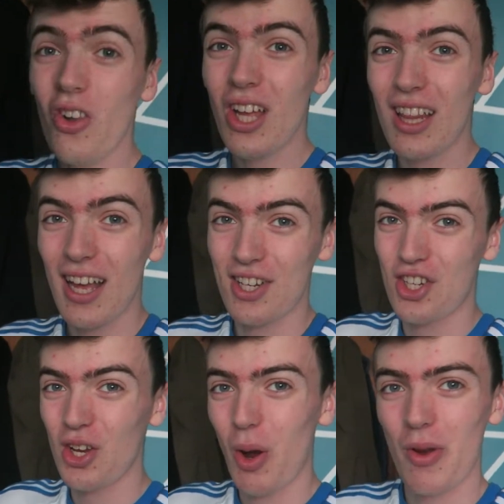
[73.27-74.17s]
Unlike
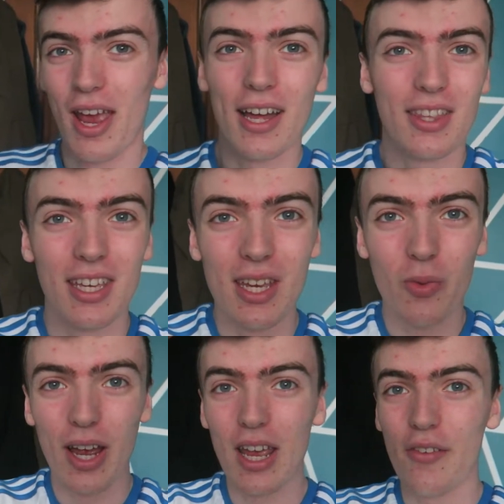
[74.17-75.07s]
last year where we had the heat
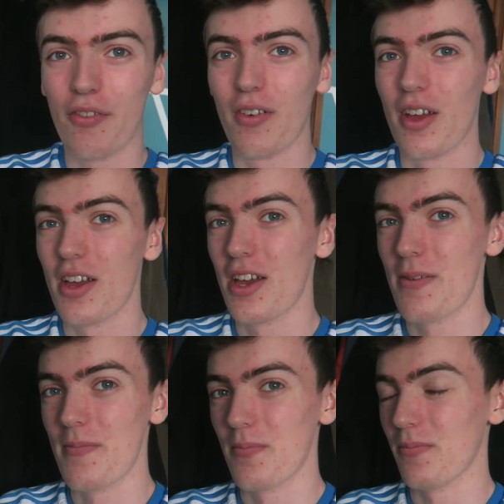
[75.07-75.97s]
wave,
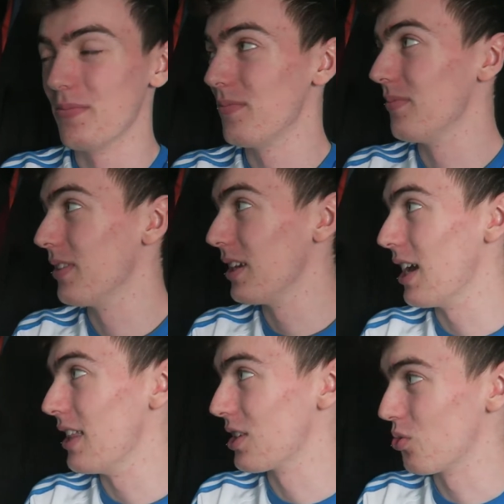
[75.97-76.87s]
yeah,
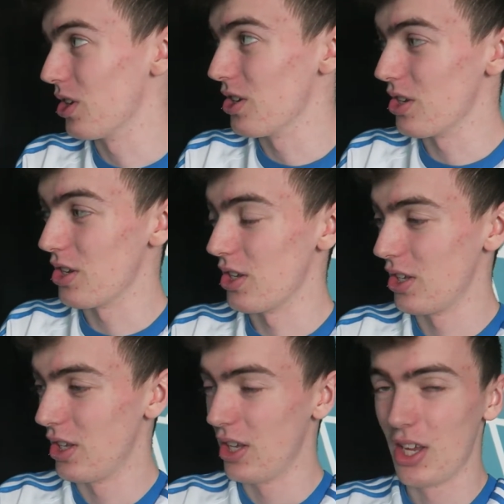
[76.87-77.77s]
this year
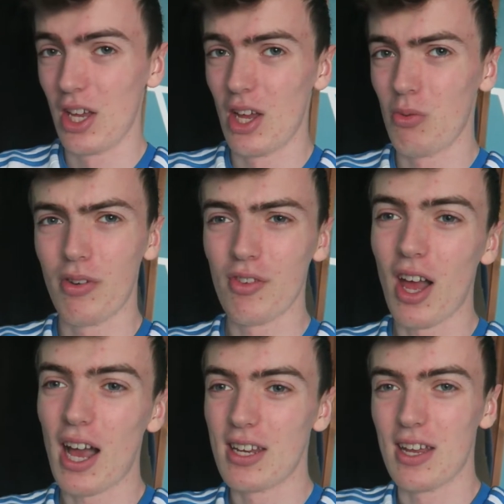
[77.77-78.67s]
we've
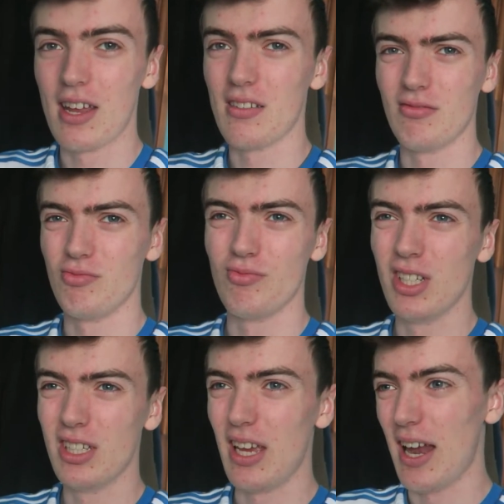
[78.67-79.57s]
not had
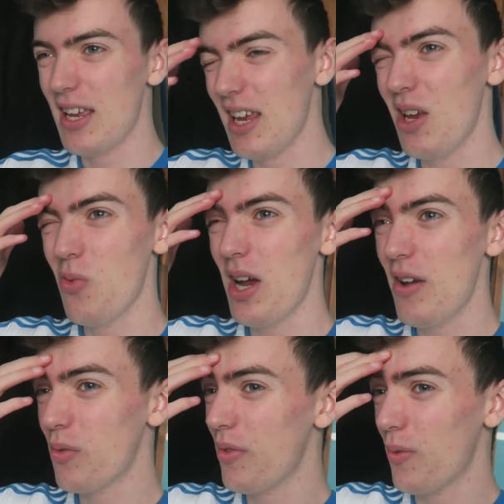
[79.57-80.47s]
really any heat
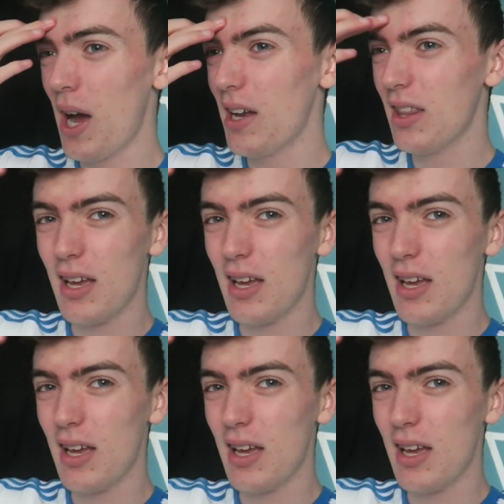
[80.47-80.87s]
wave. We had